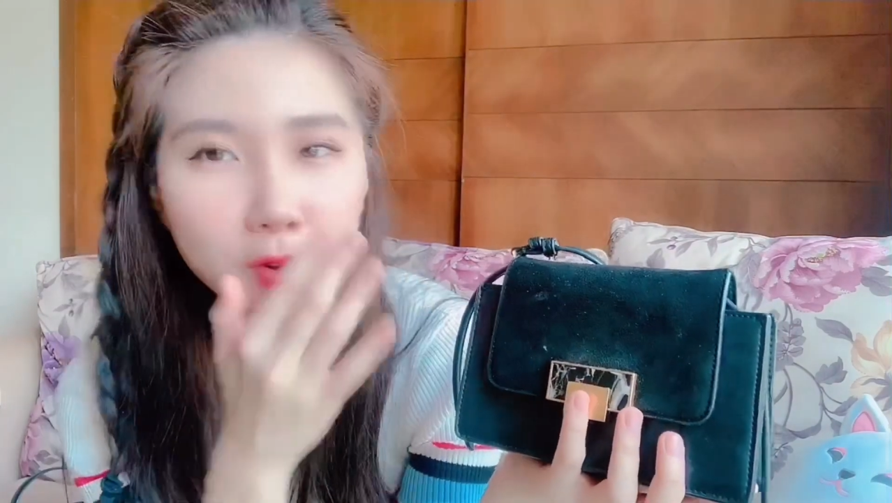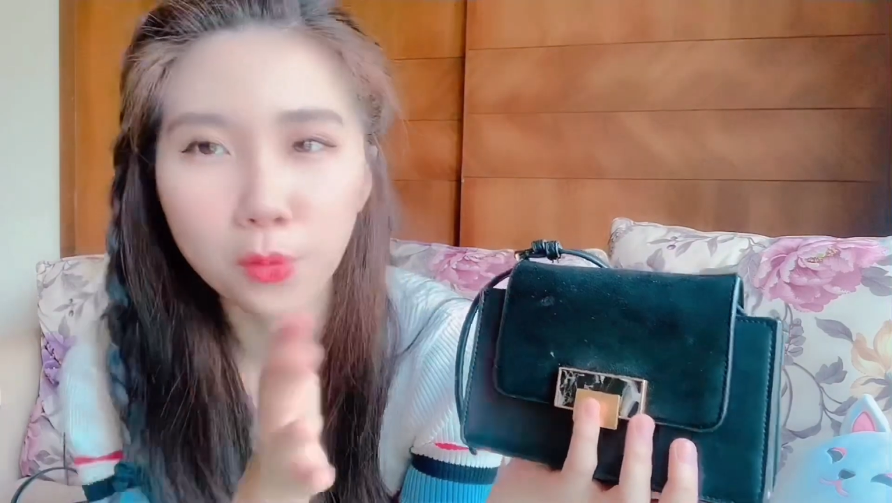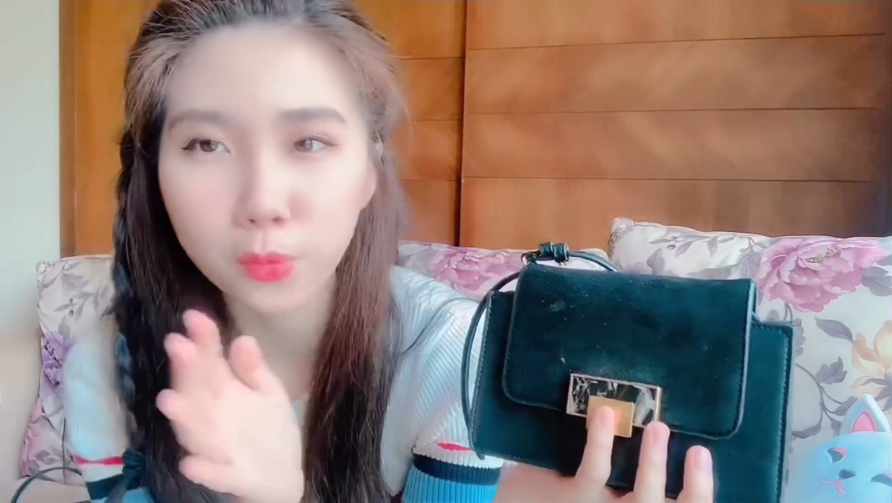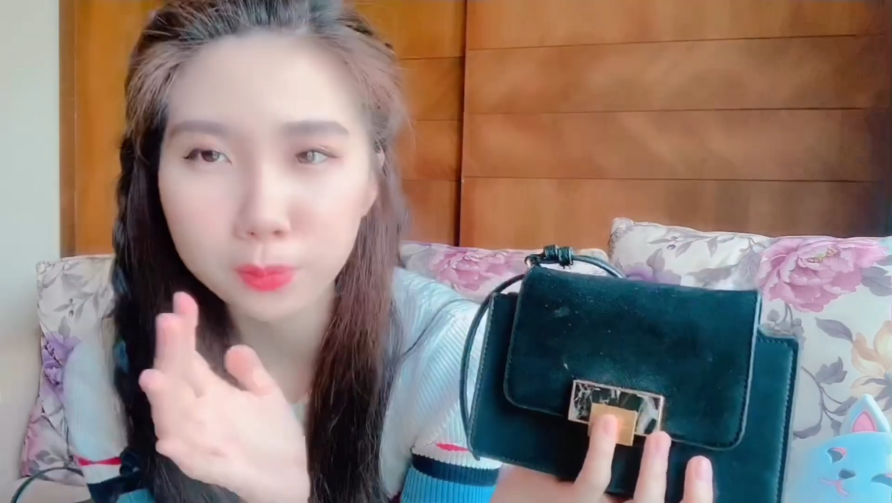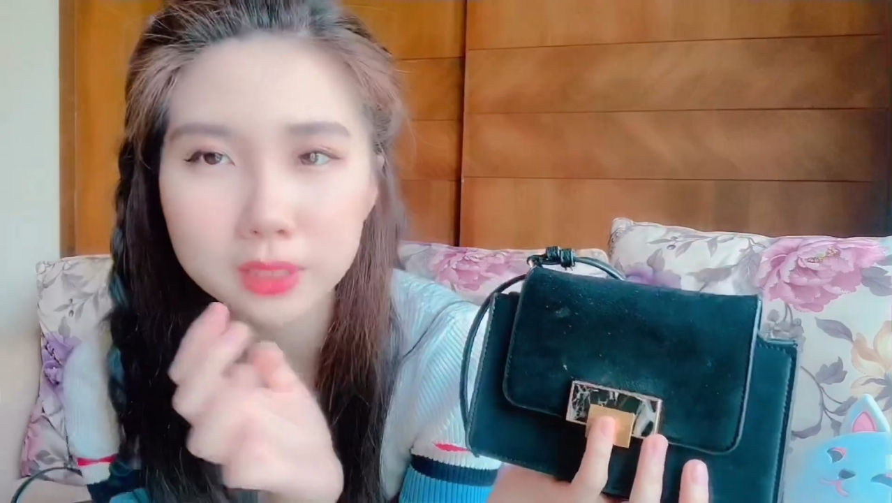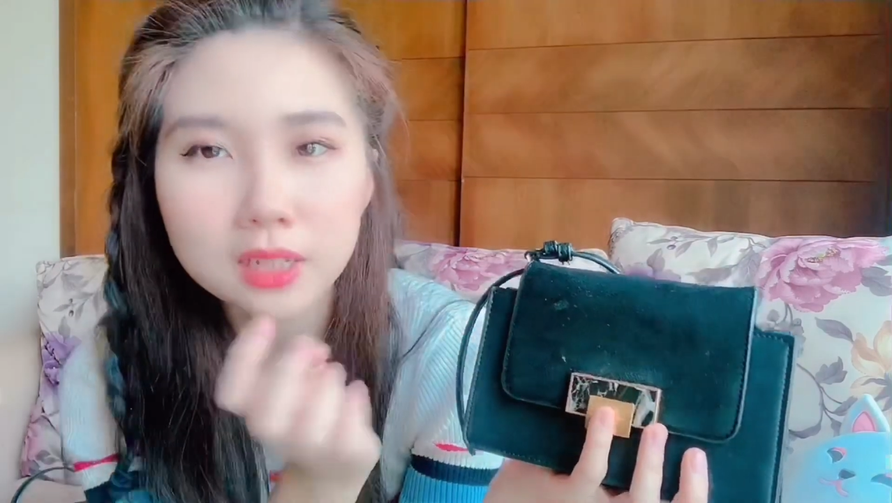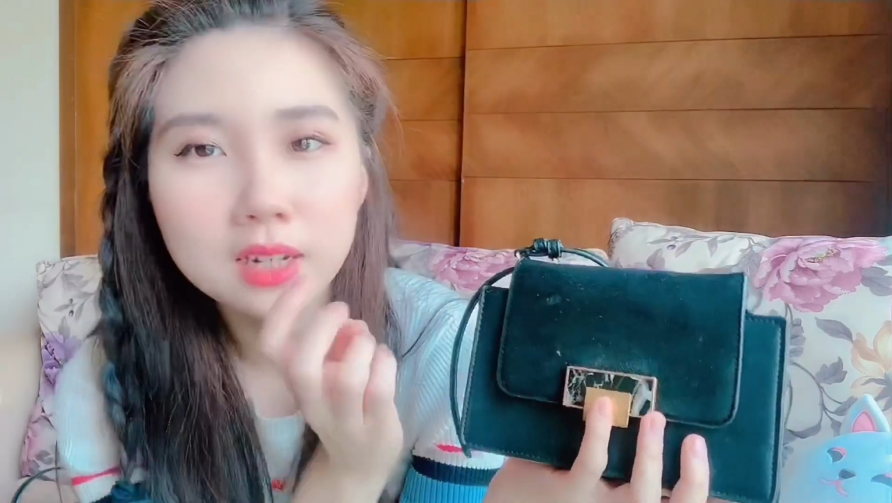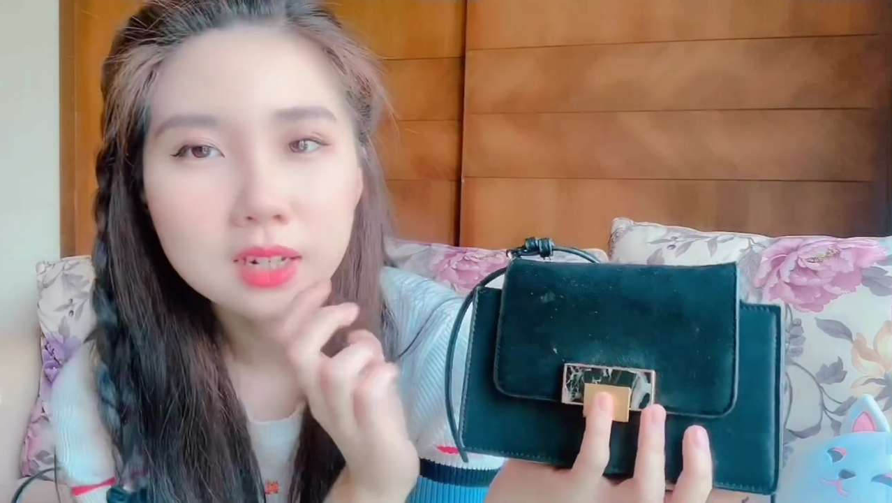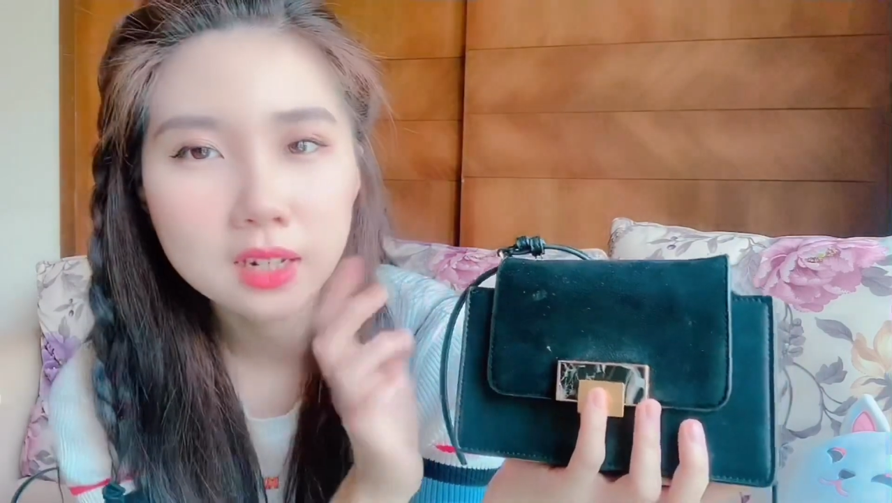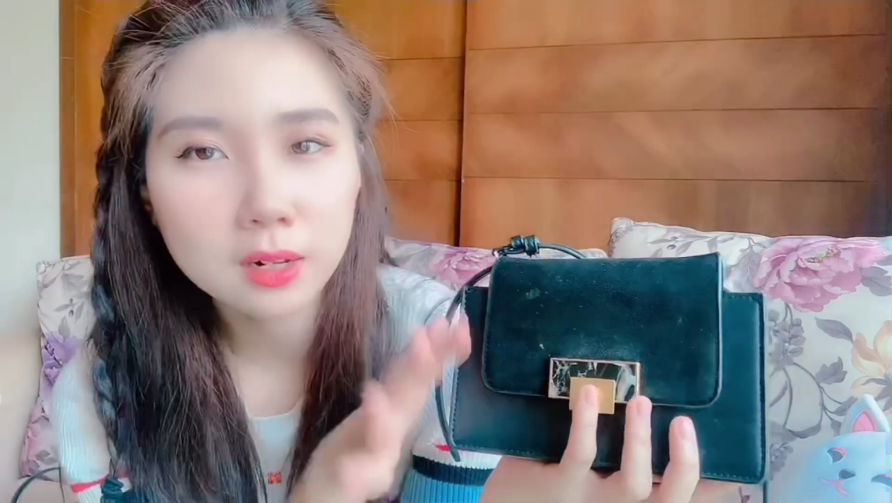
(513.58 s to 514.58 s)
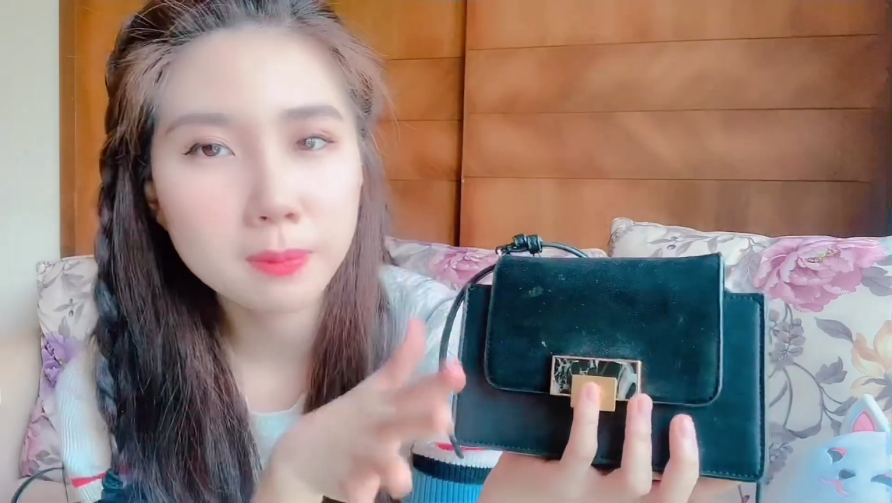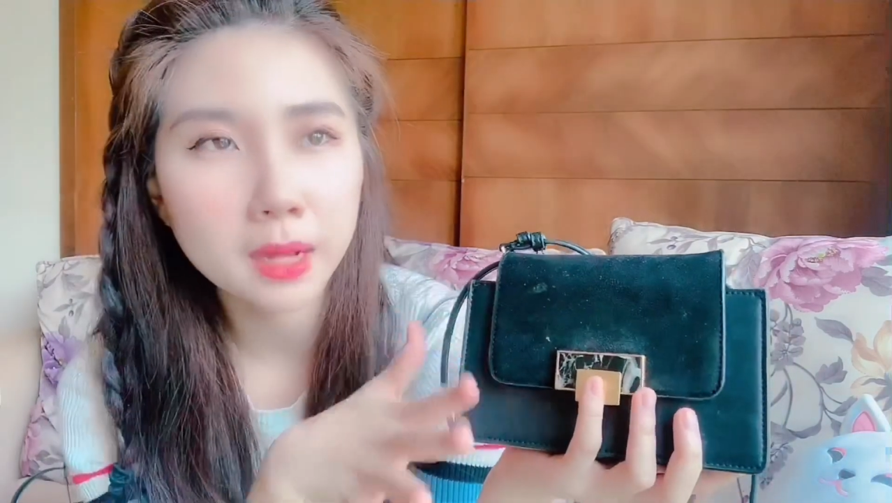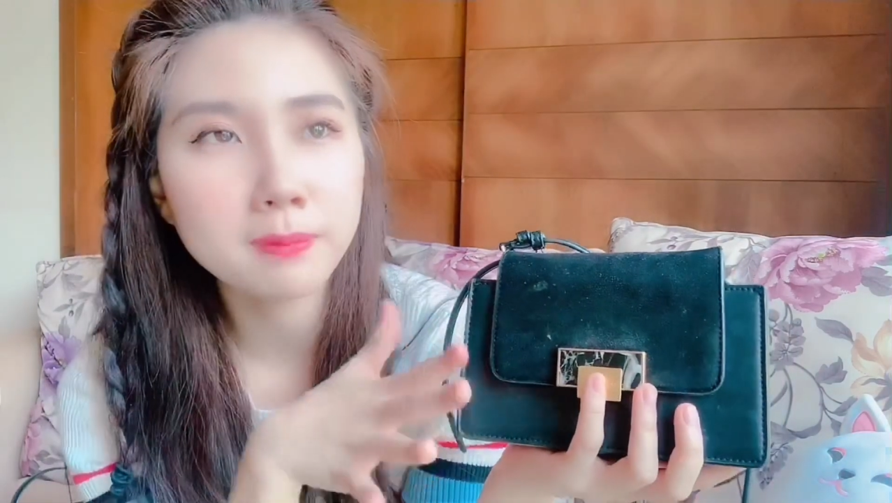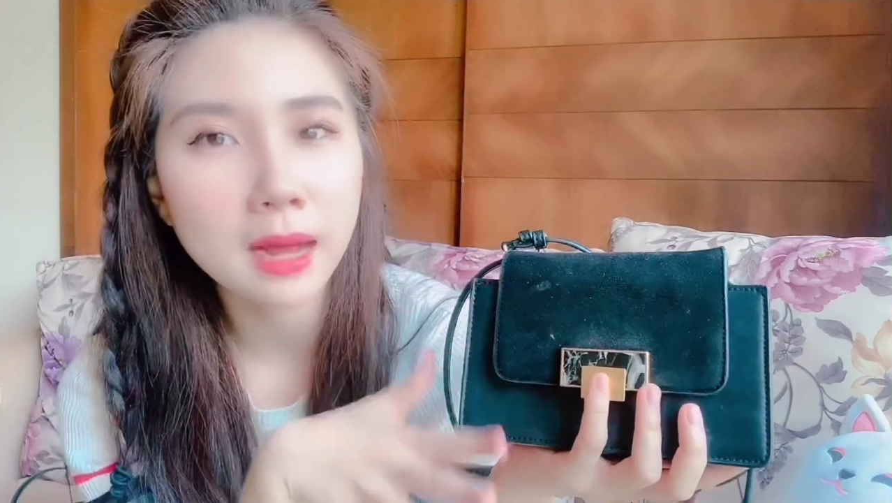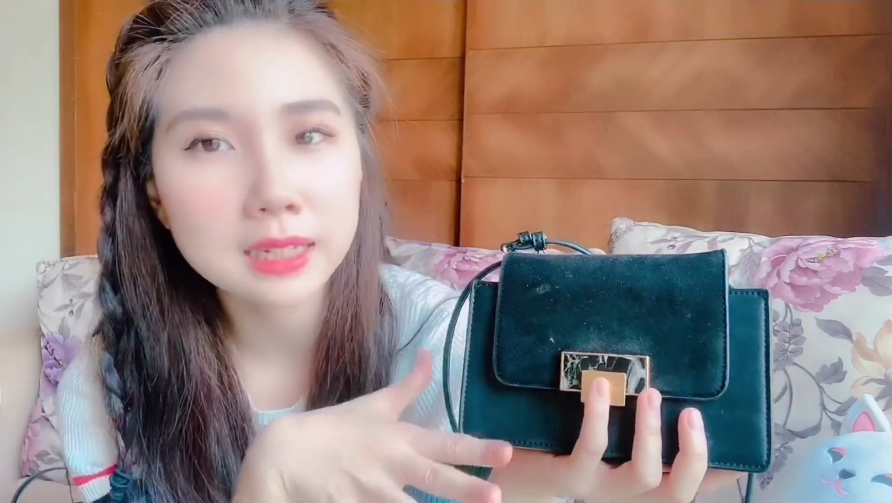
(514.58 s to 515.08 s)
no oops, a
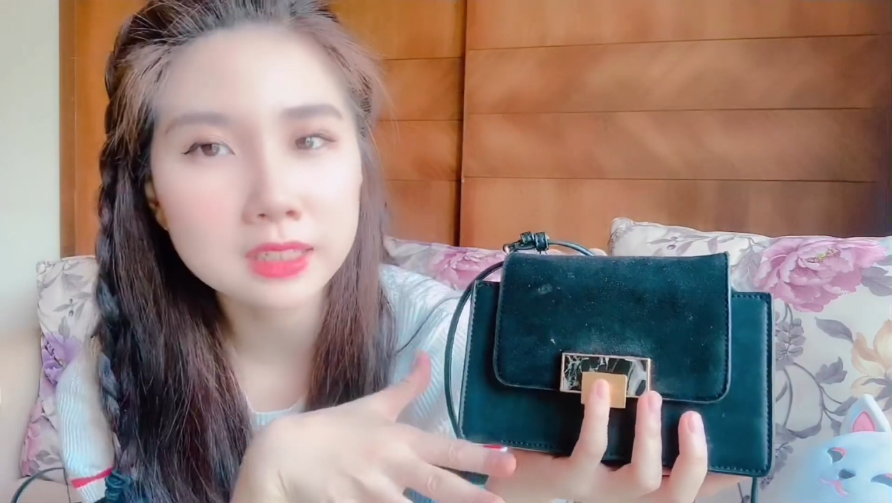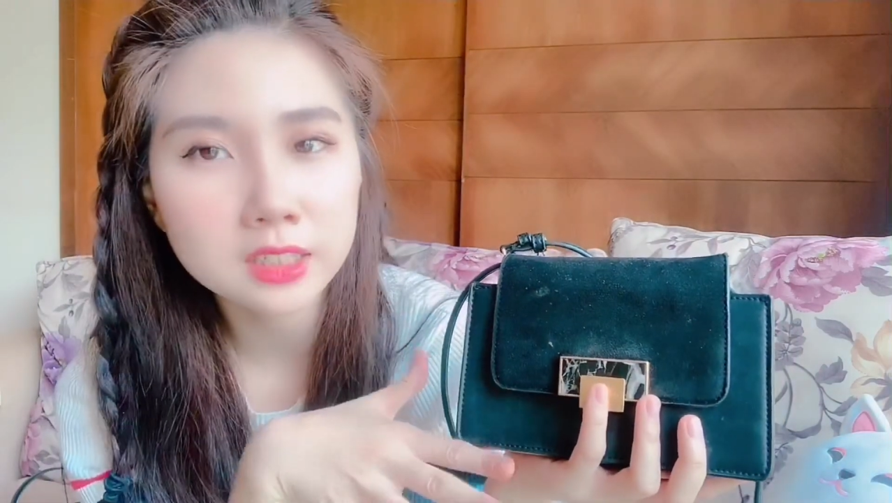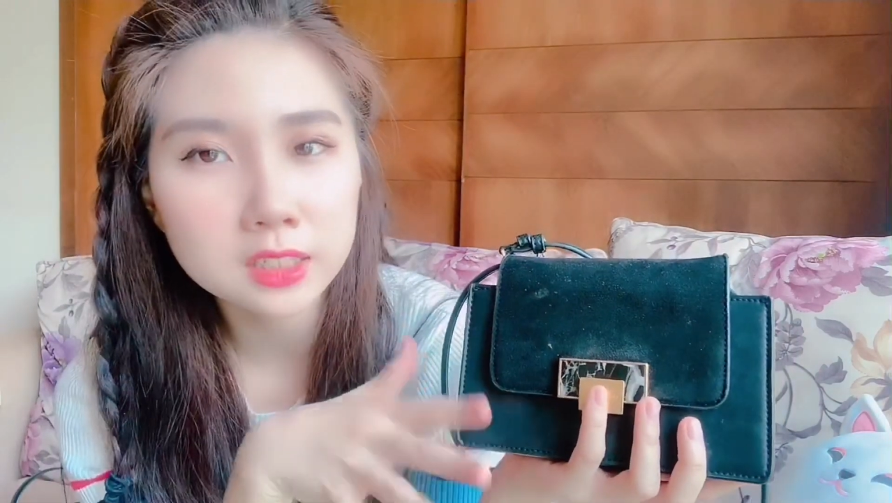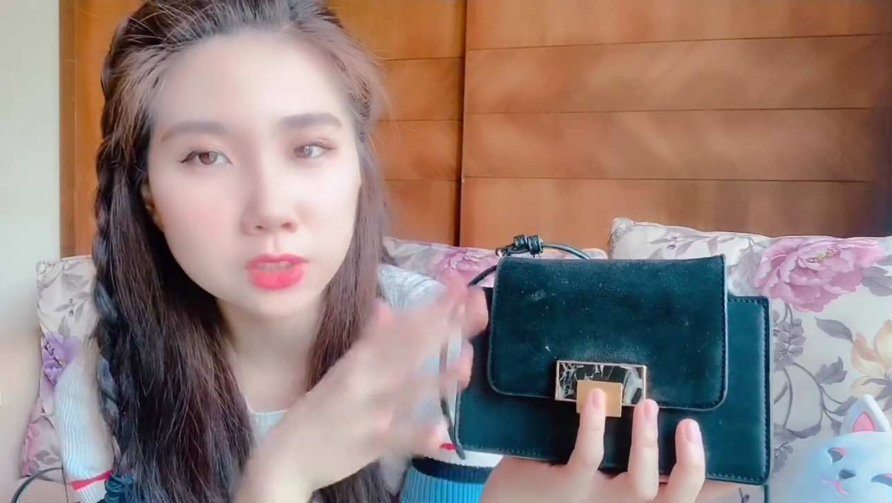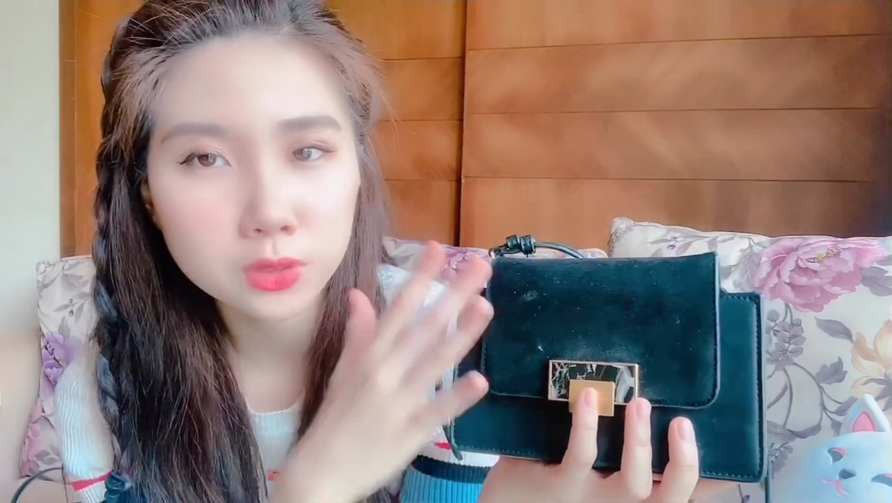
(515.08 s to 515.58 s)
bag butler